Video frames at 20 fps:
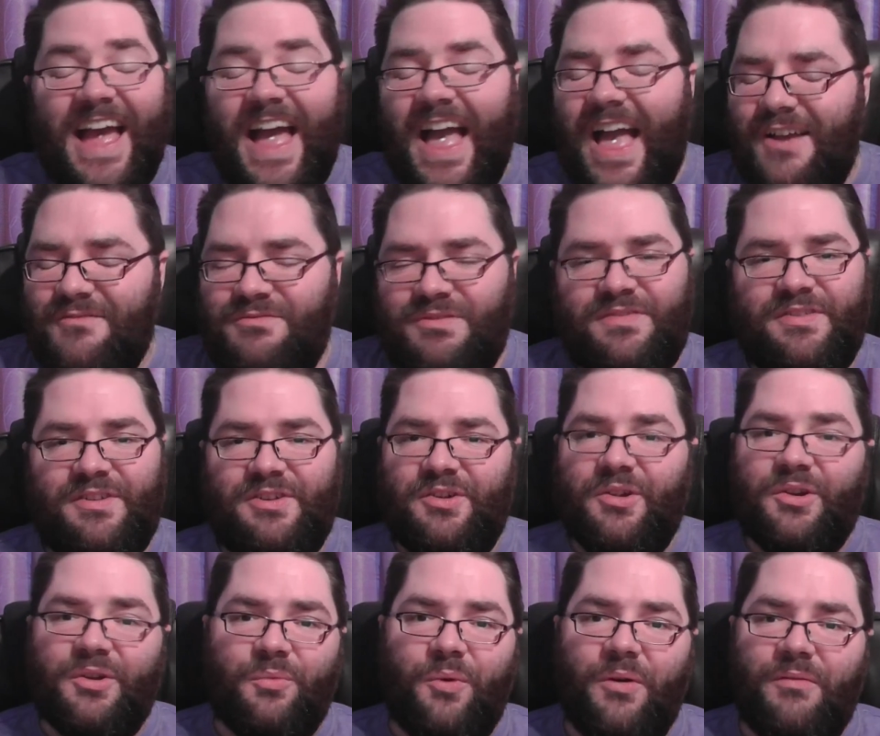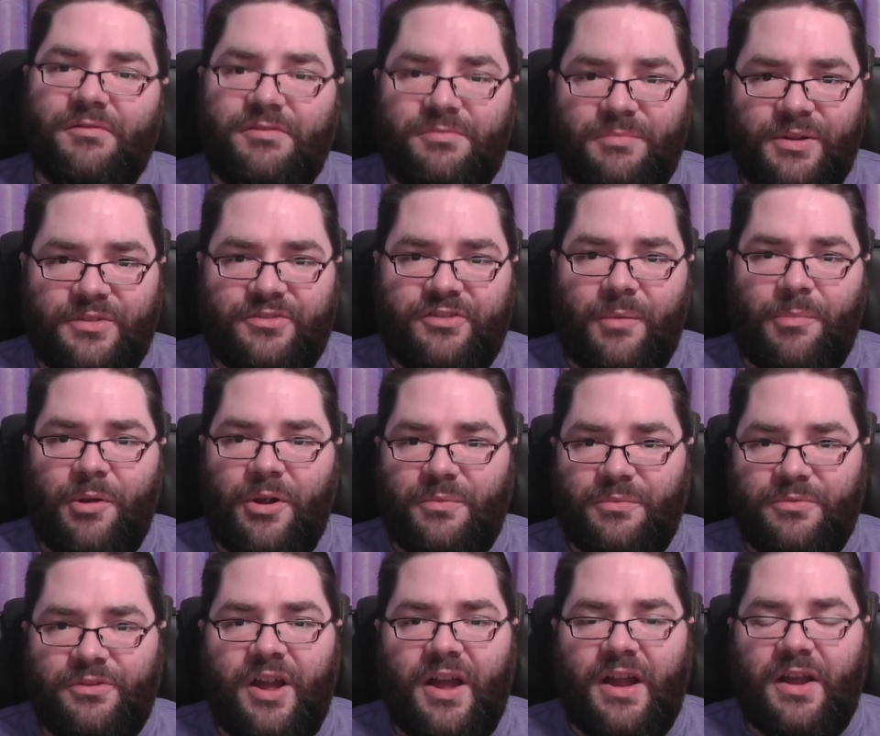everything you could want from a
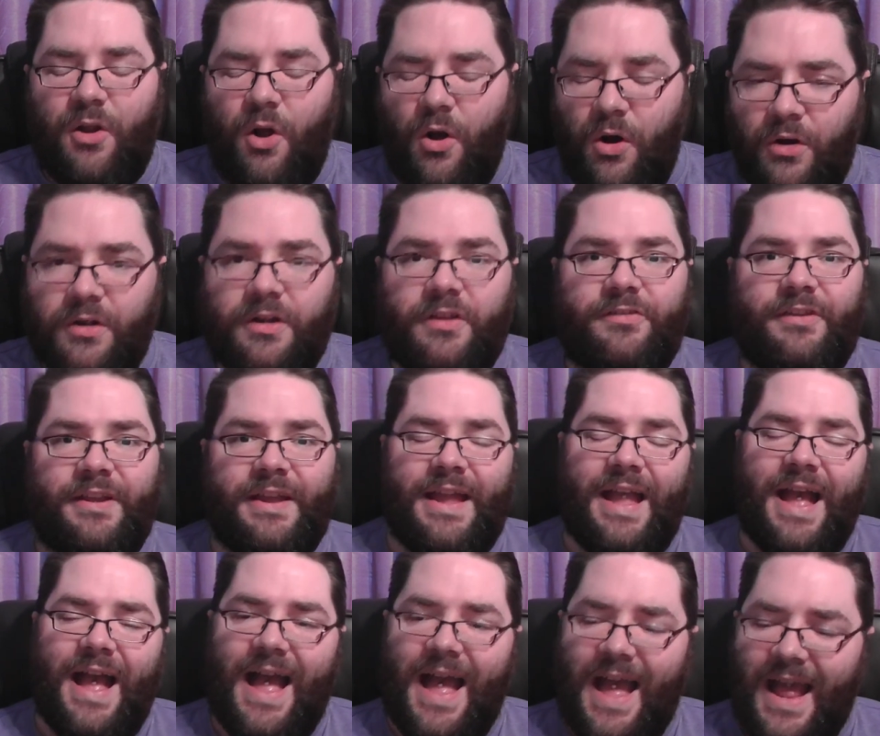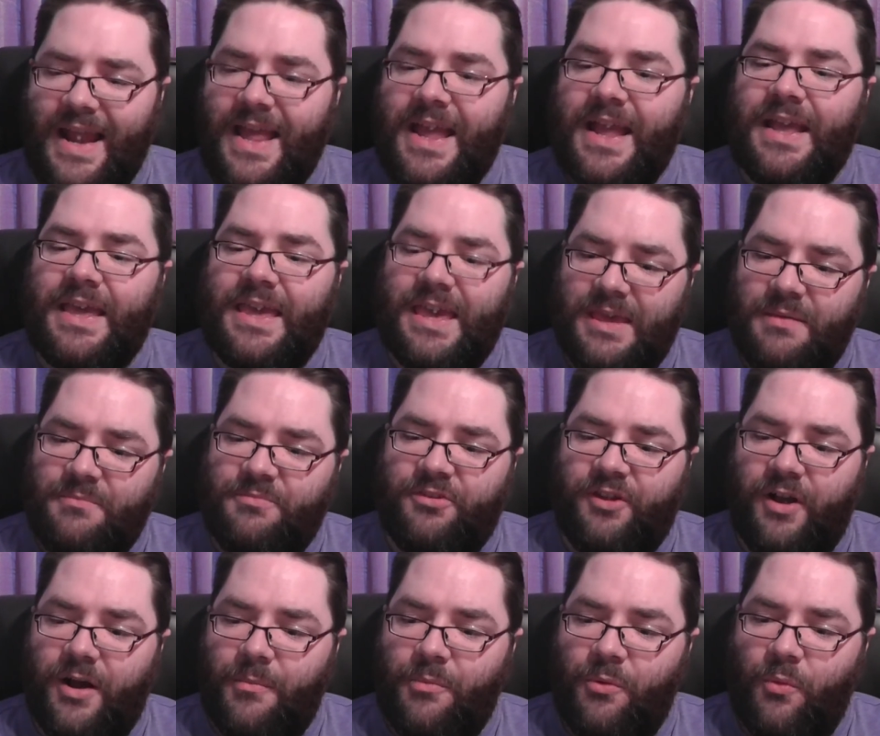sub-ohm tank, honestly. And it keeps
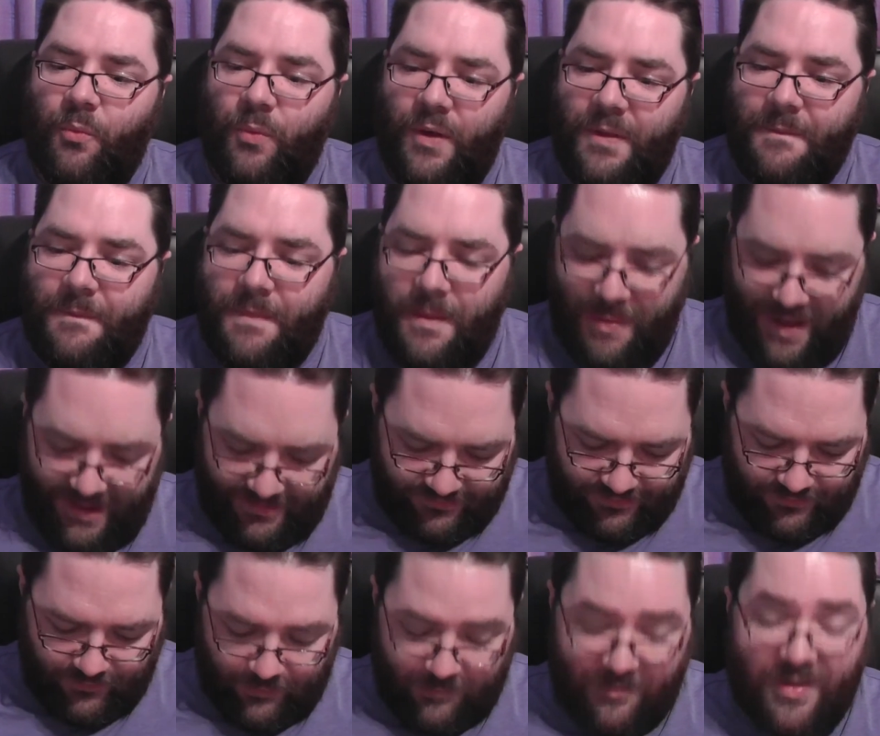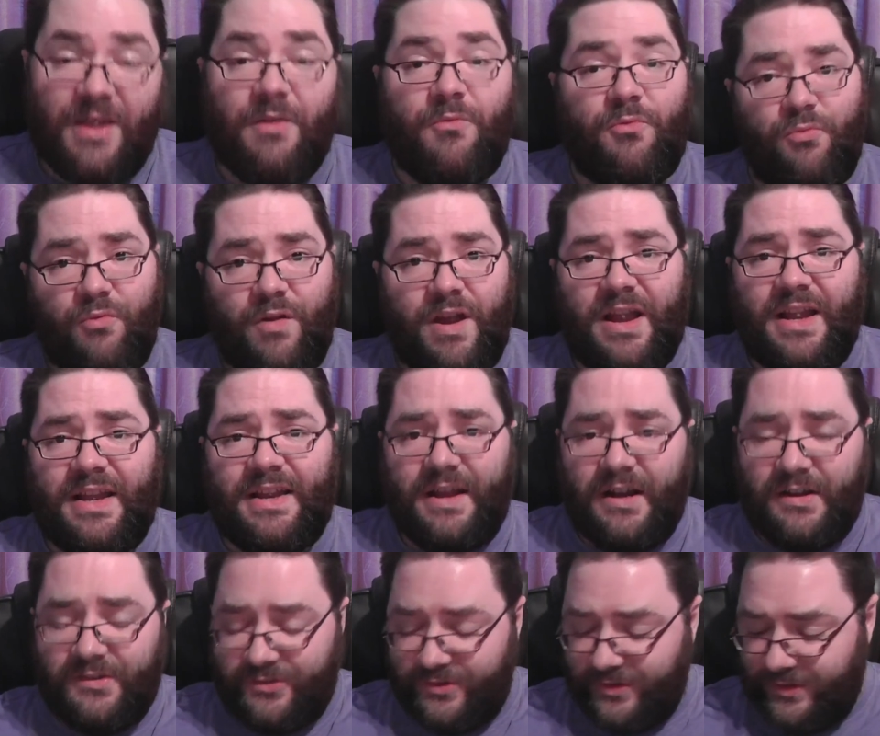up with the best of them. It really
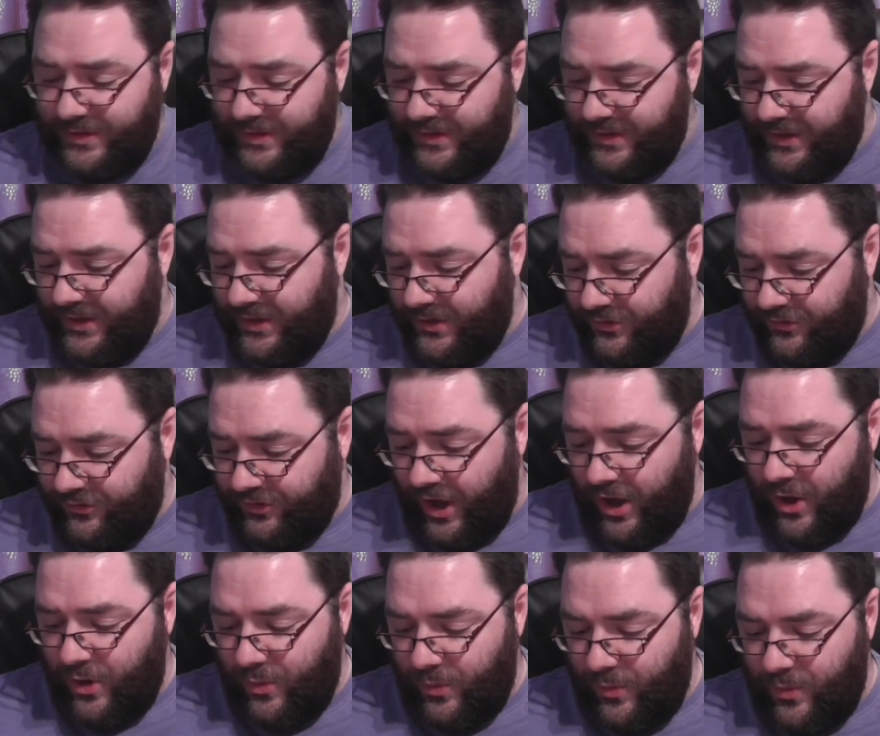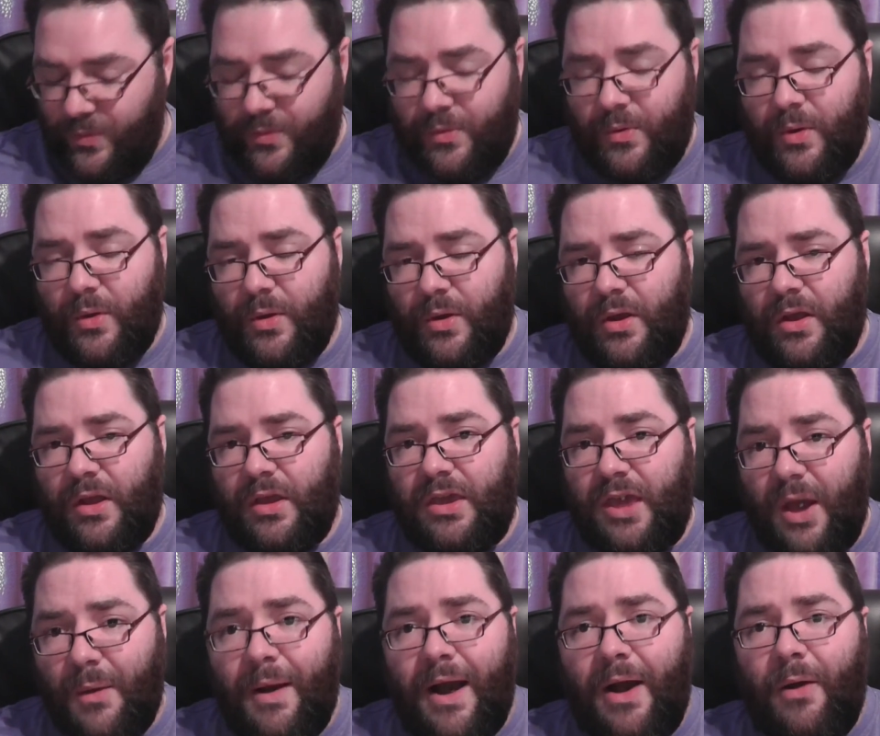does. So,
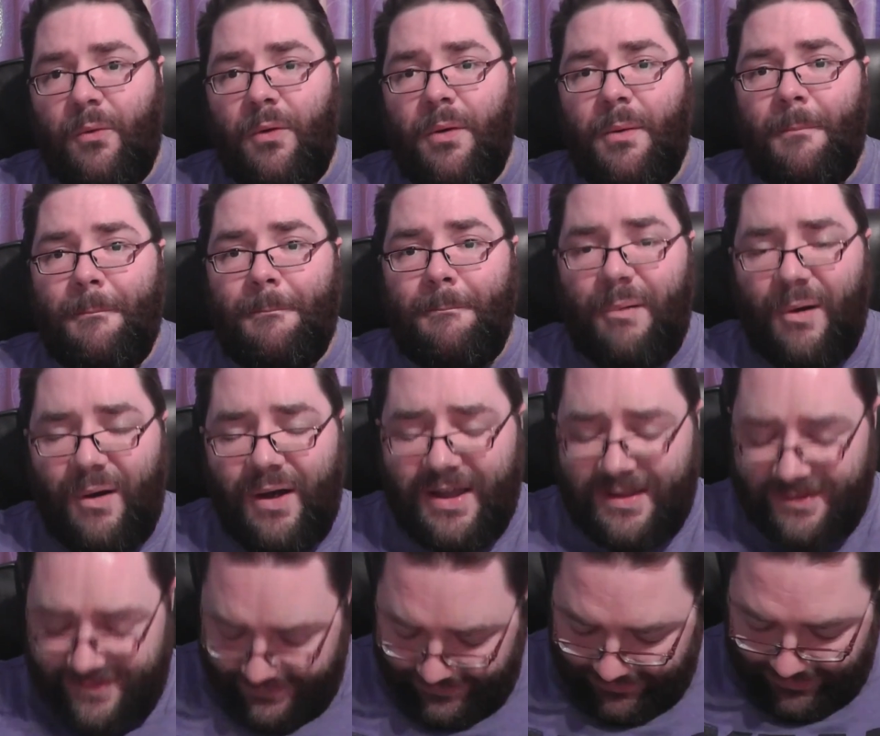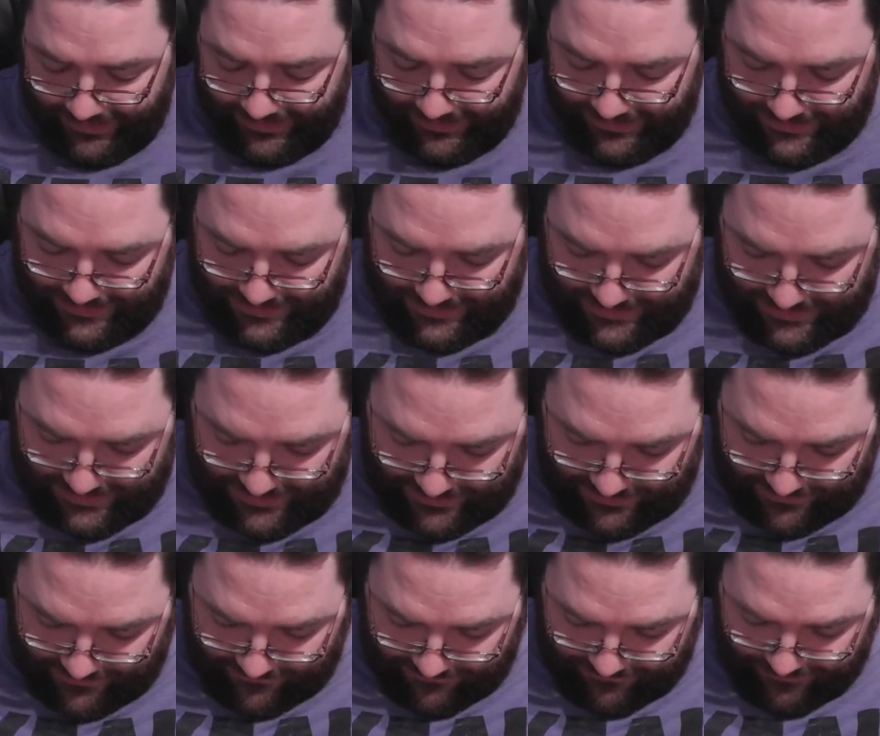go out, buy it today,
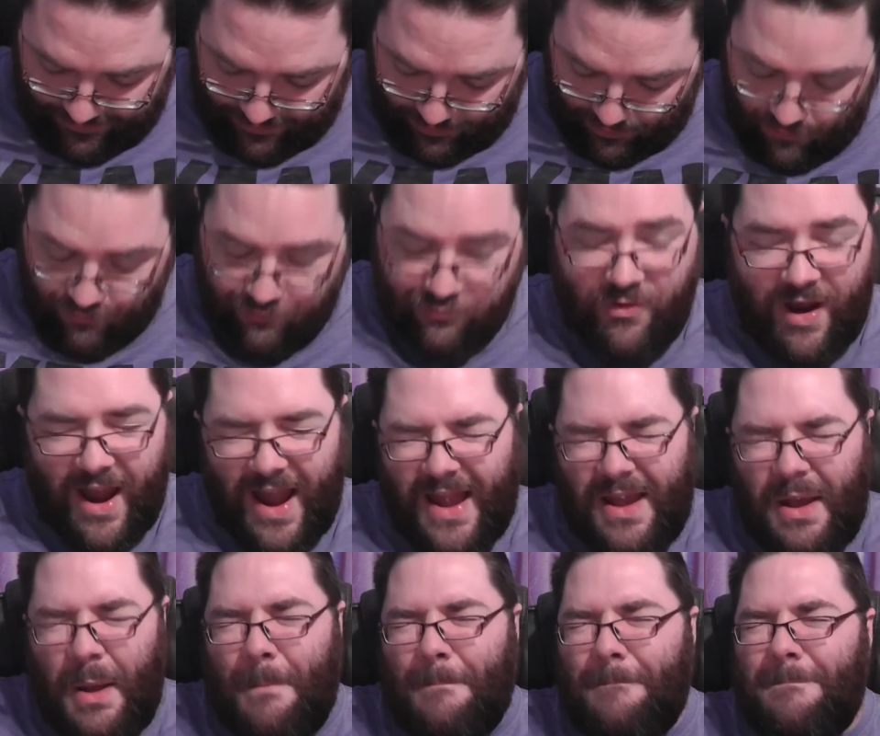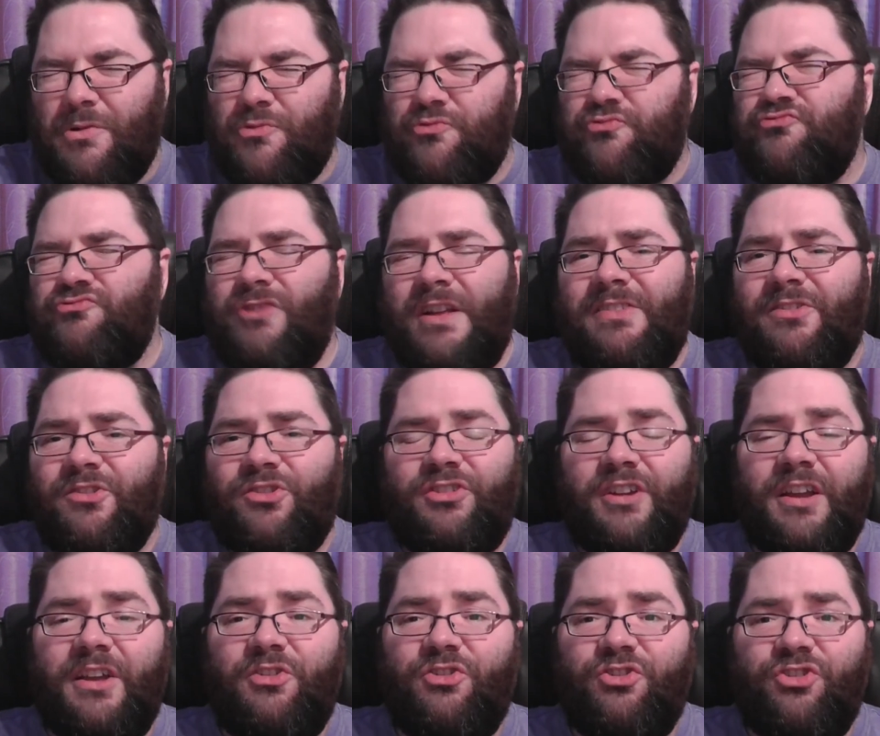for the grand
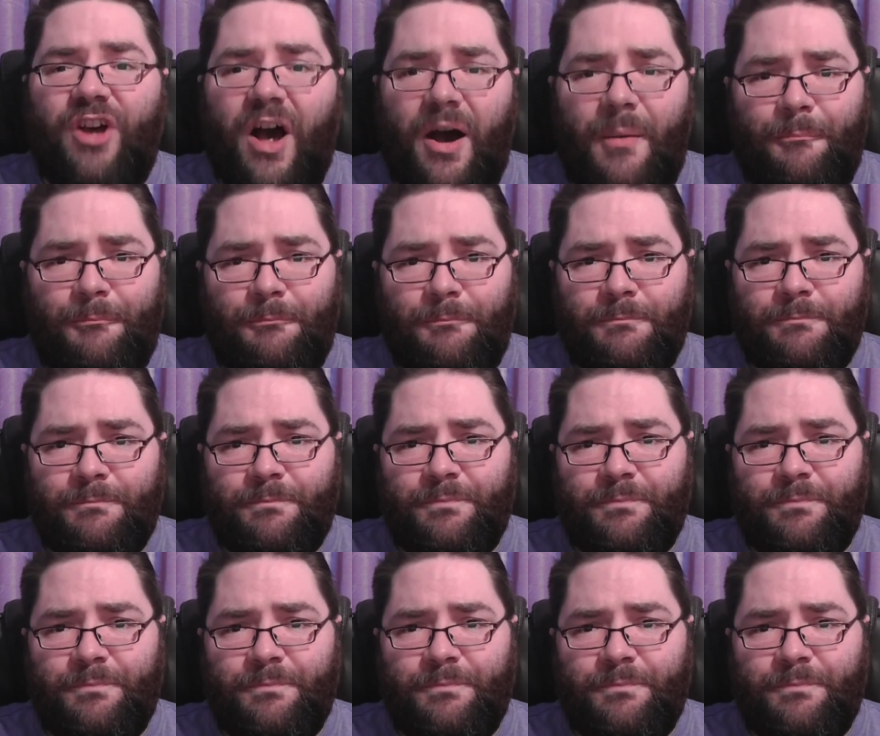princely sum